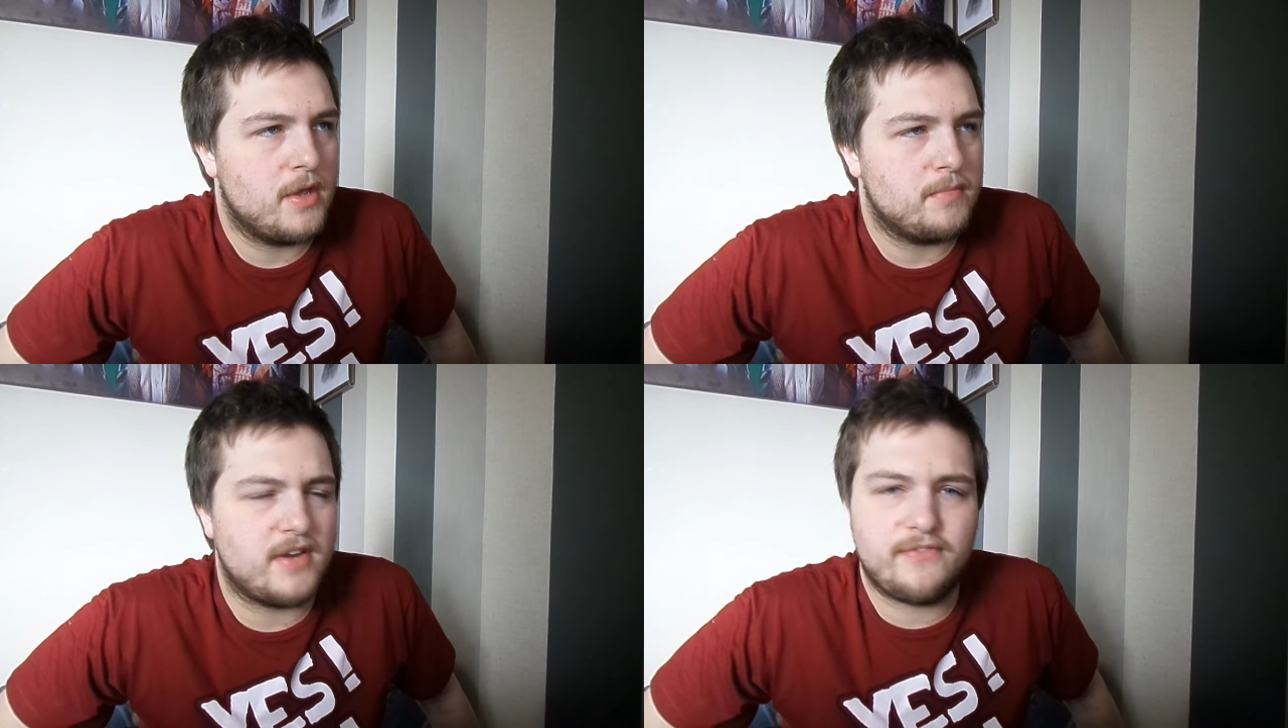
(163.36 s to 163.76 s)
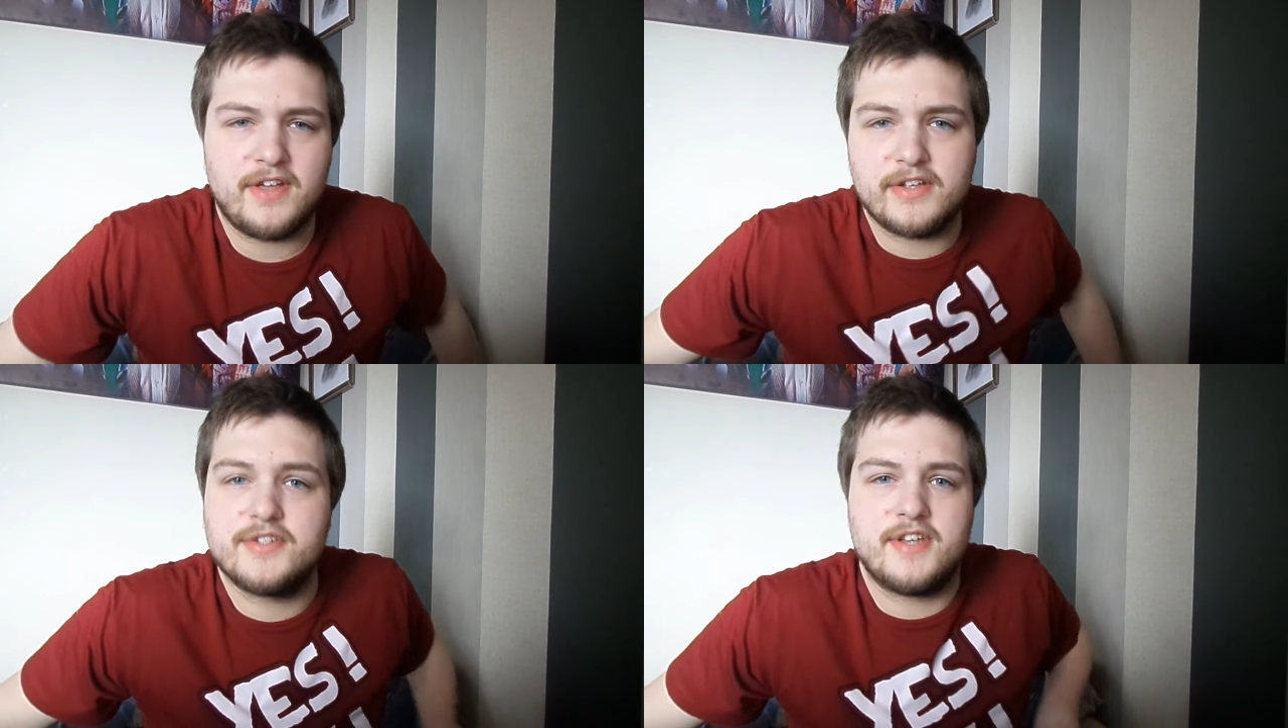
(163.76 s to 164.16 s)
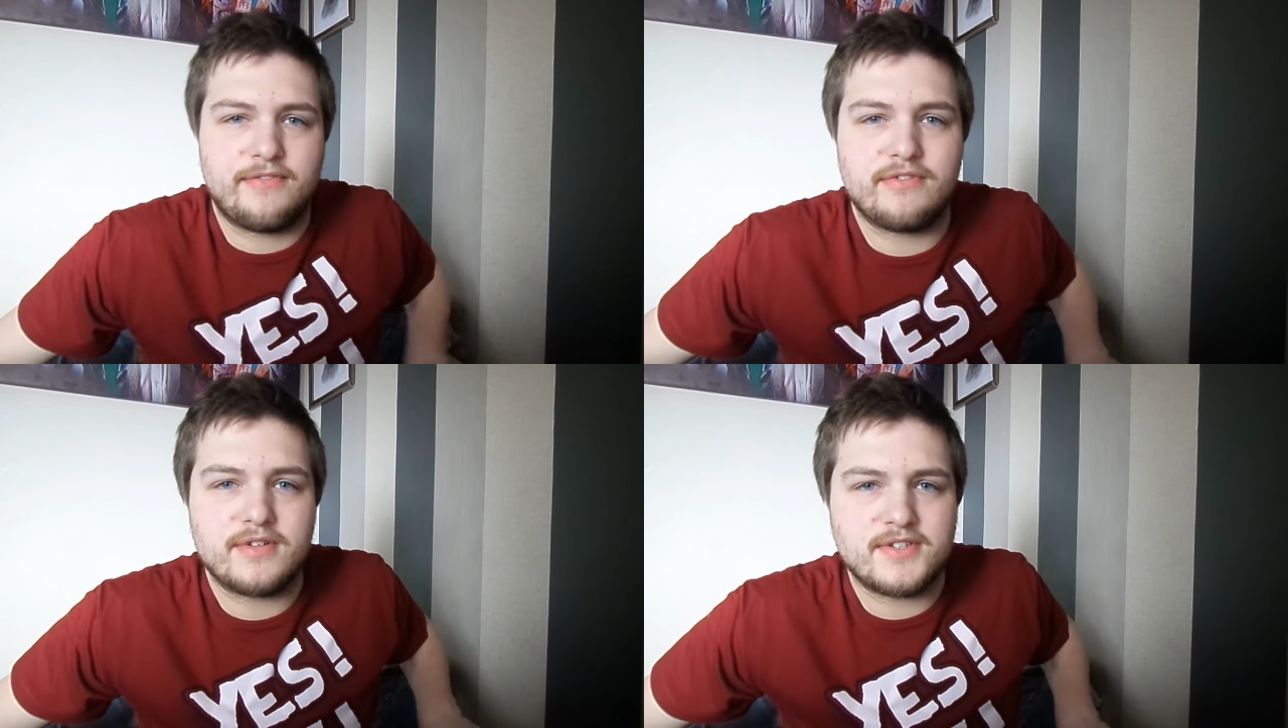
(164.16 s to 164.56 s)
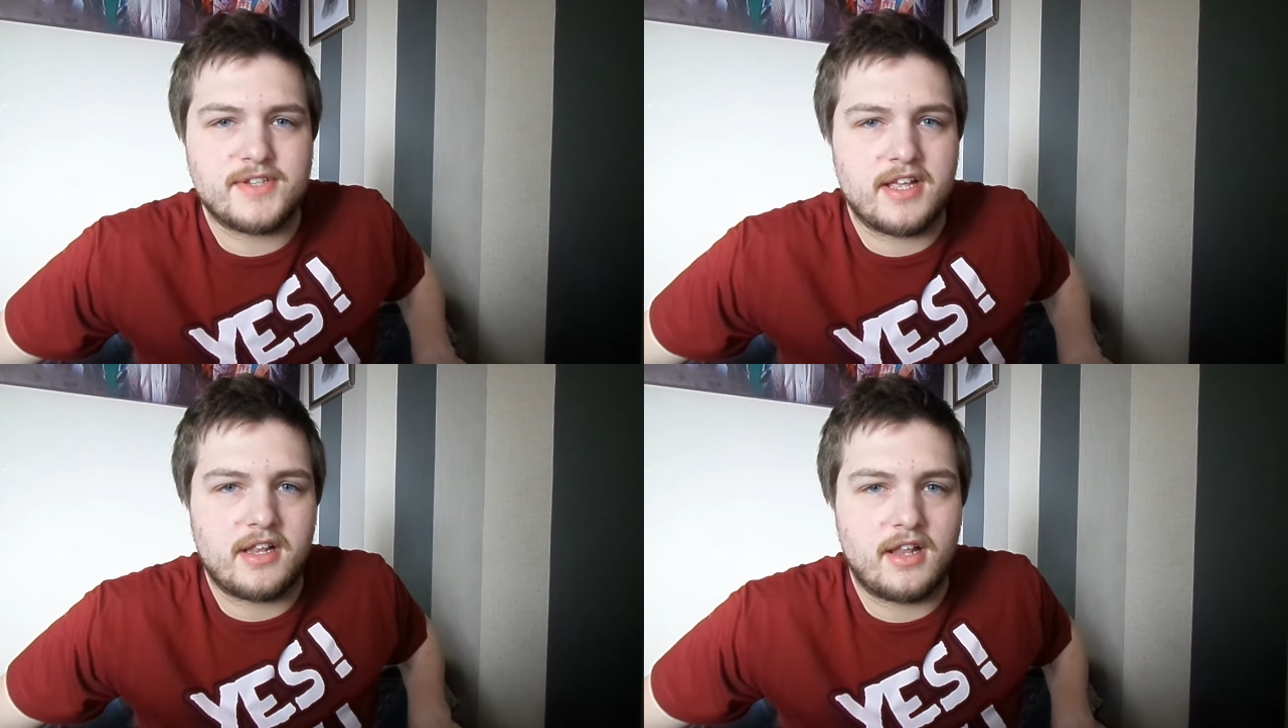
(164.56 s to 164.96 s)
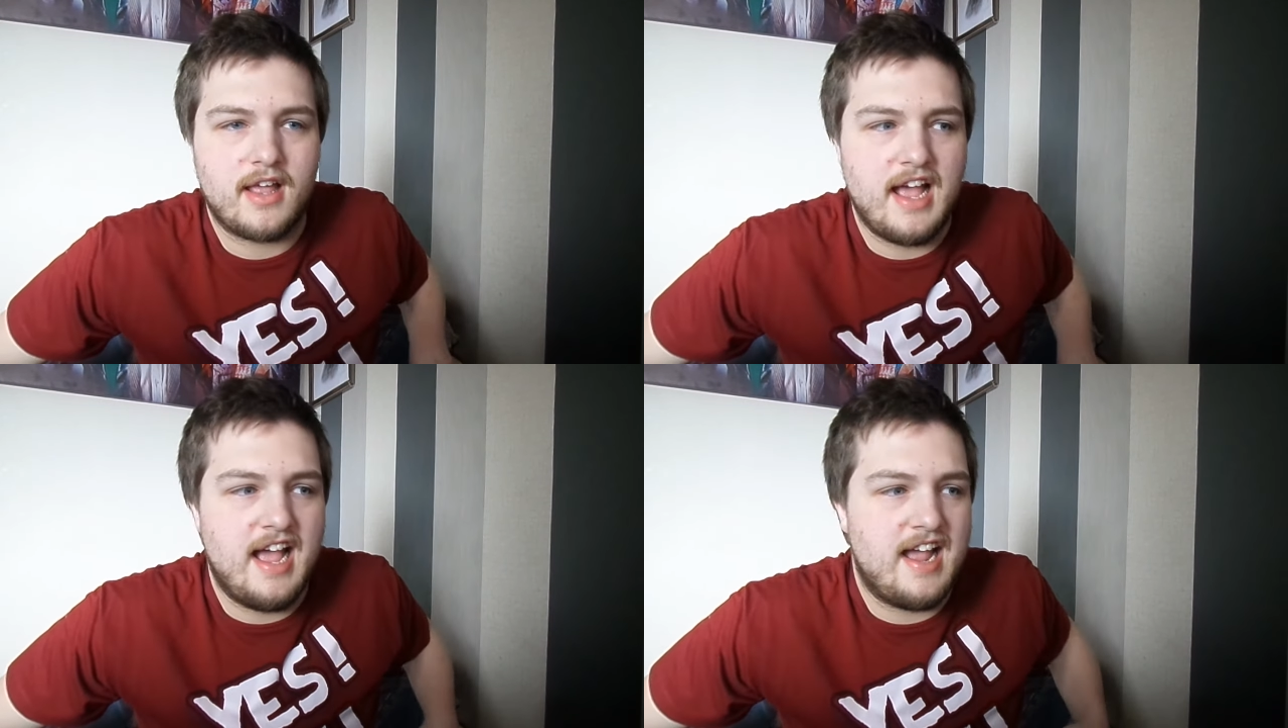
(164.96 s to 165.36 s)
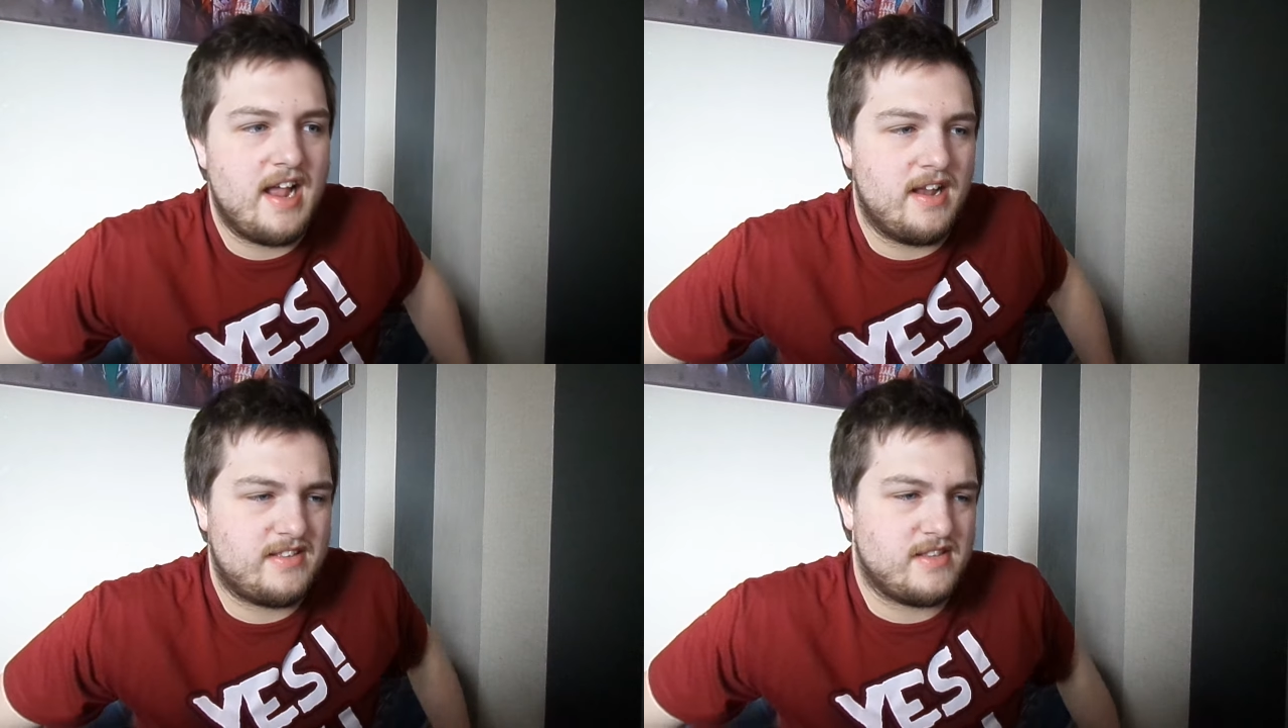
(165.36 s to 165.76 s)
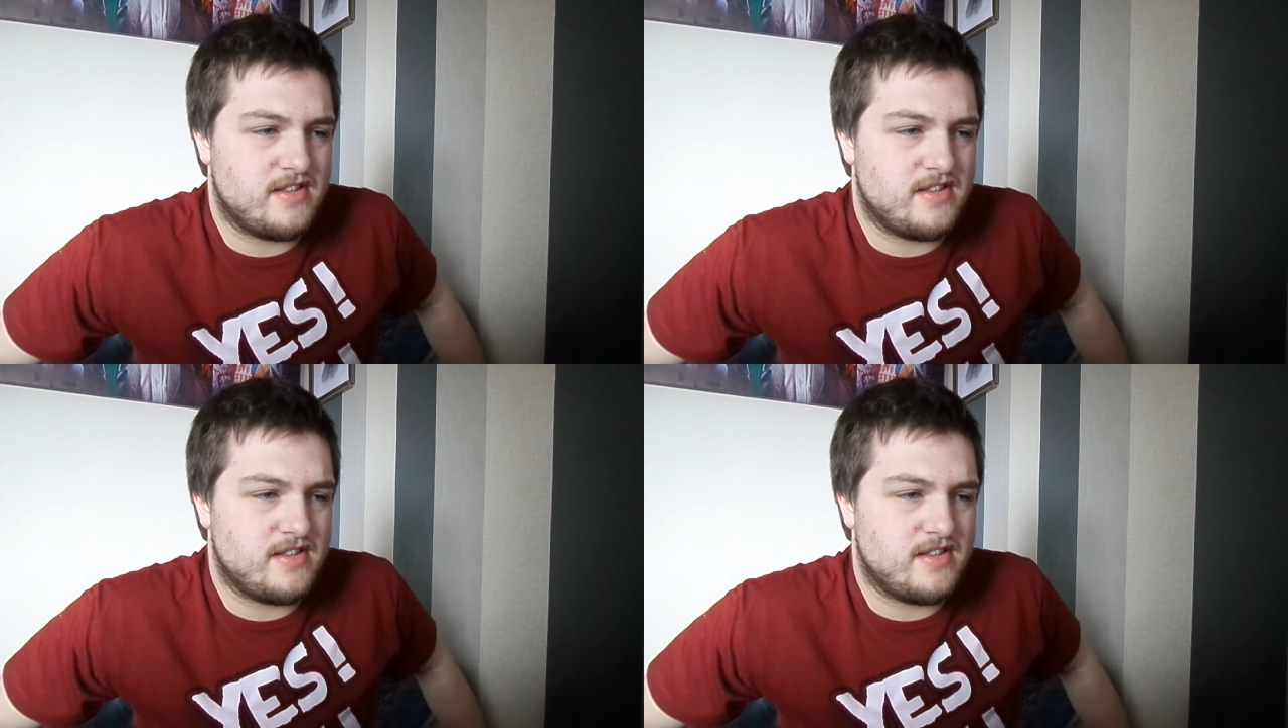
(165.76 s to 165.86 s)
but it feels different still. Uh, it,